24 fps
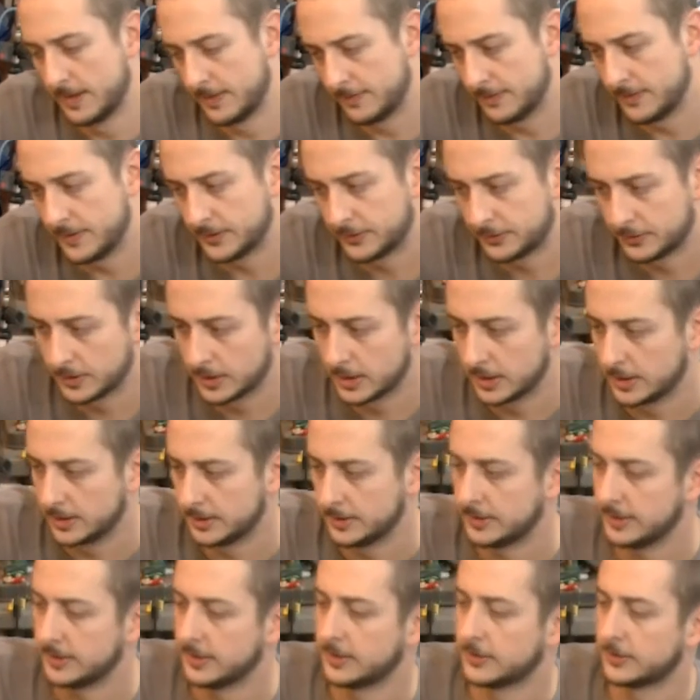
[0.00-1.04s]
This
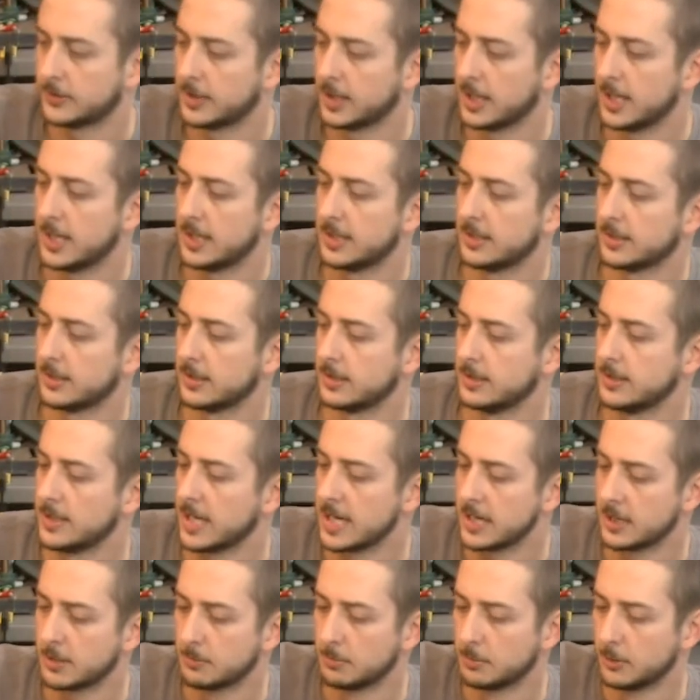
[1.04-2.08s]
gun, it's got
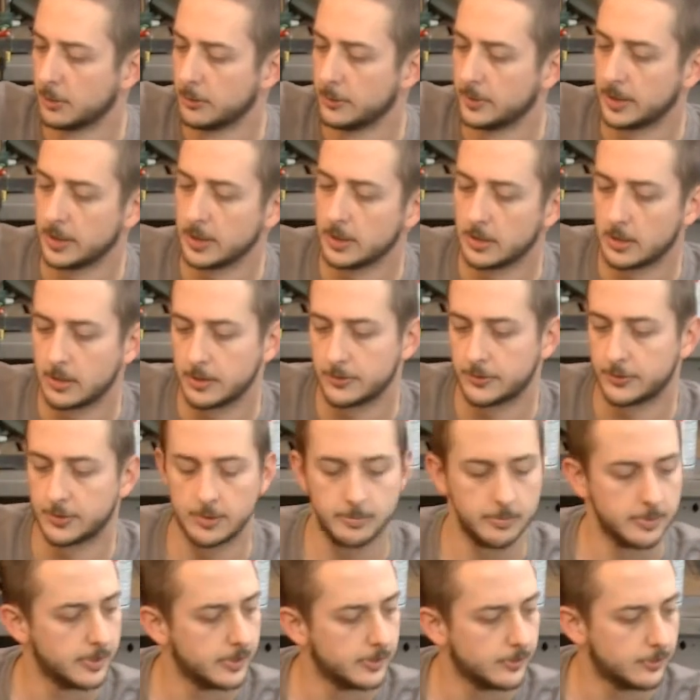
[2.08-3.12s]
niter bluing on
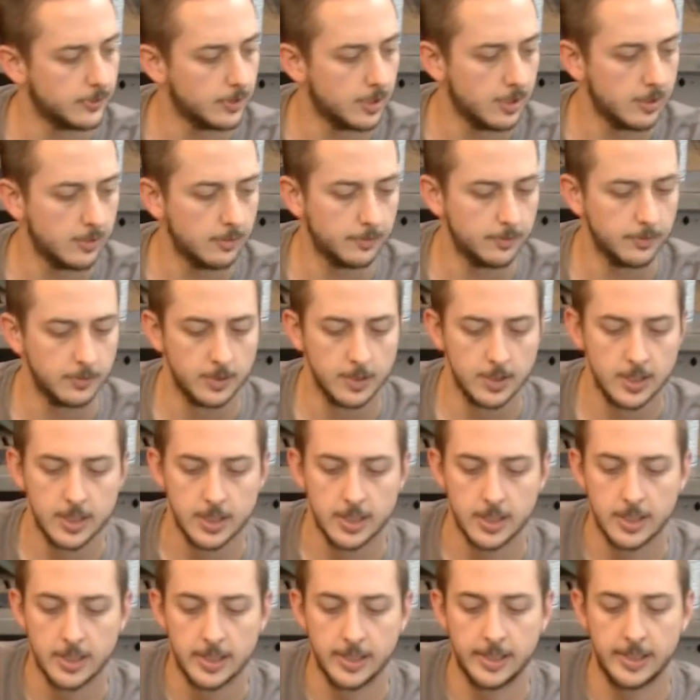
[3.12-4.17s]
some of the stuff.
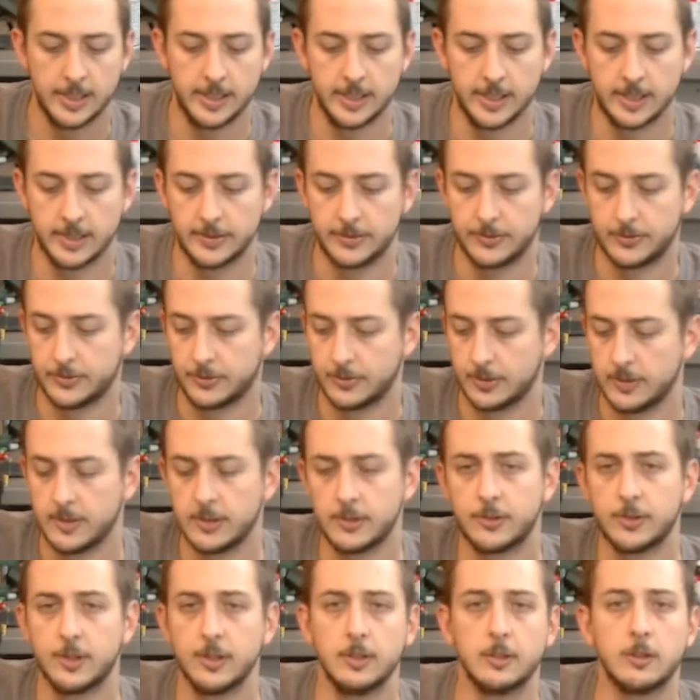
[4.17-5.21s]

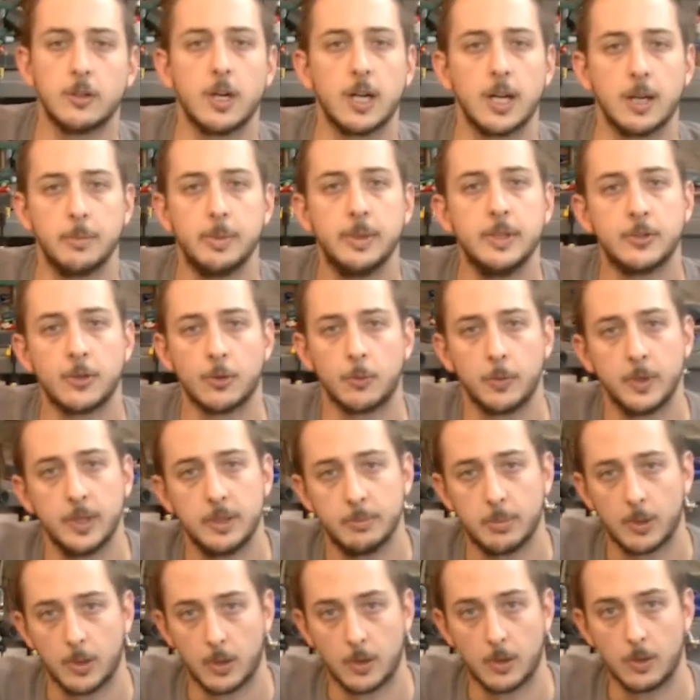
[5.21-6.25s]
This thing looked like a piece of
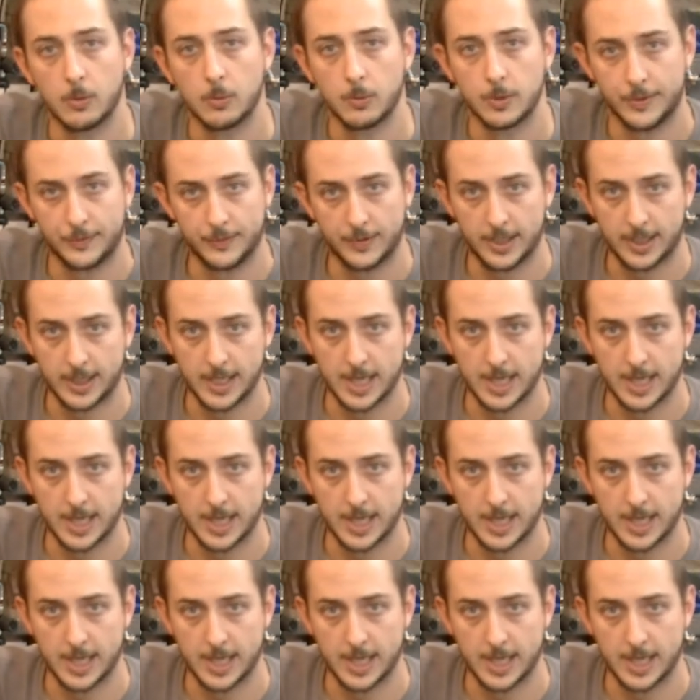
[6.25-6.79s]
rebar whenever I